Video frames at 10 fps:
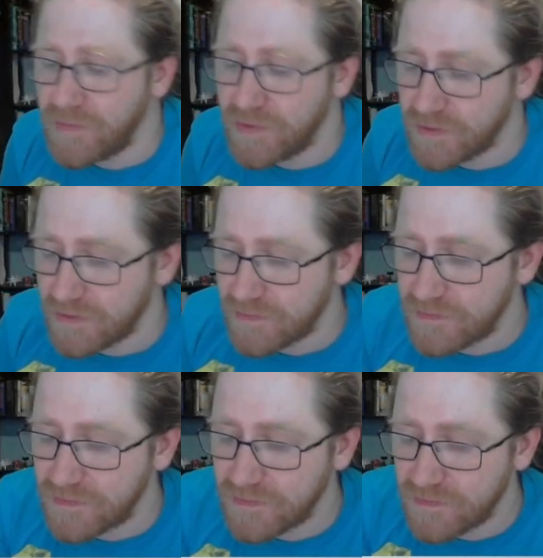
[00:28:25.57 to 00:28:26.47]
gonna
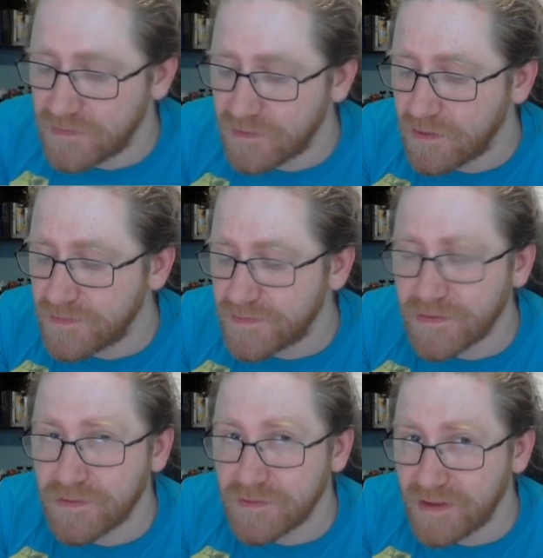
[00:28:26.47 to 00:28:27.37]
start
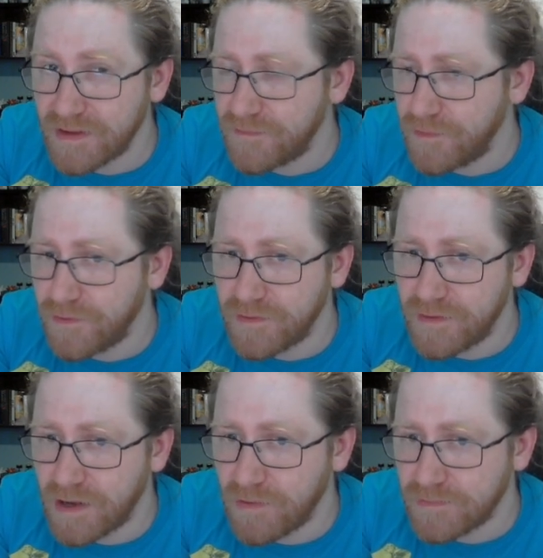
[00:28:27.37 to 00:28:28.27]
on that for
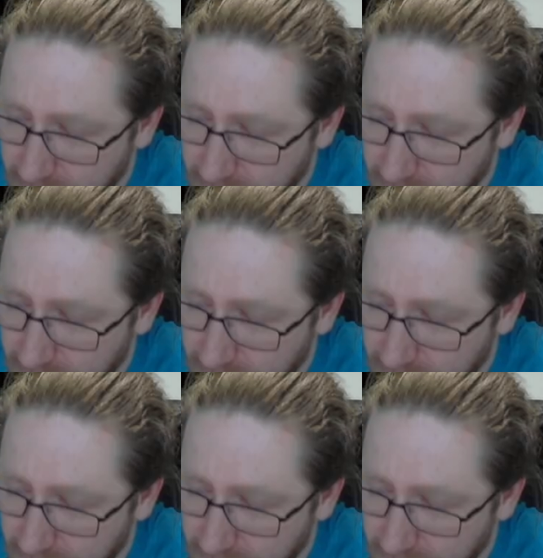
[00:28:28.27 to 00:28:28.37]
now.